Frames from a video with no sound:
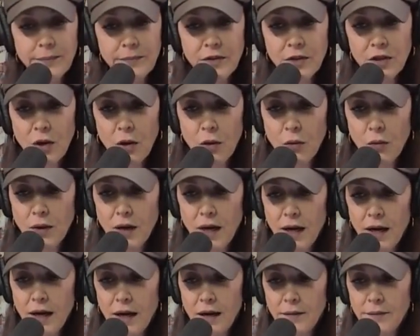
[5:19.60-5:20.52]
So
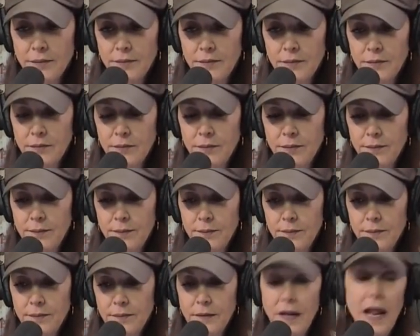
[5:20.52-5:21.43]
uh,
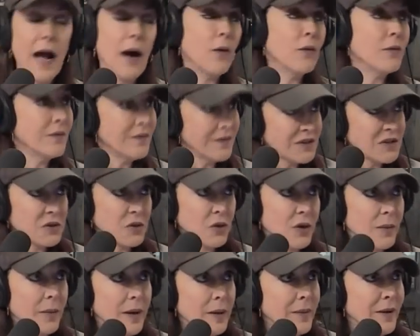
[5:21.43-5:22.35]
now a
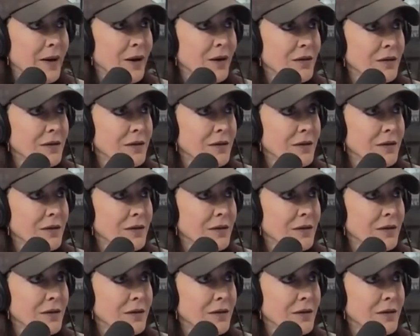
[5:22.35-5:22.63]
story about a bear.